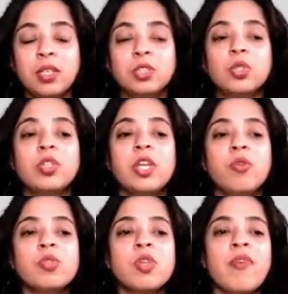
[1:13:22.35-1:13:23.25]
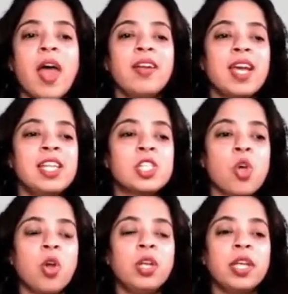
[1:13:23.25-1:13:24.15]
So the use of iodized
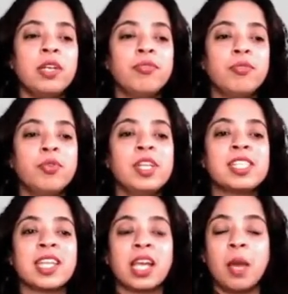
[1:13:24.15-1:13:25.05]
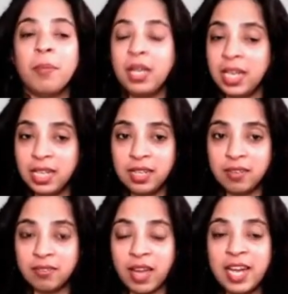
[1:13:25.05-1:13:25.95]
salt in food is recommended.
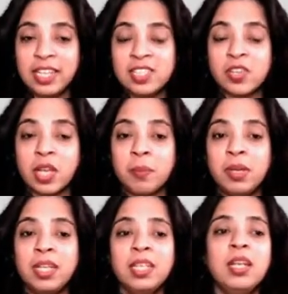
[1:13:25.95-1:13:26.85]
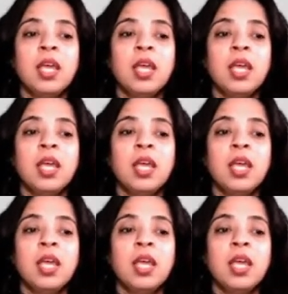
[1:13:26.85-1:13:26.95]
Why it is recommended?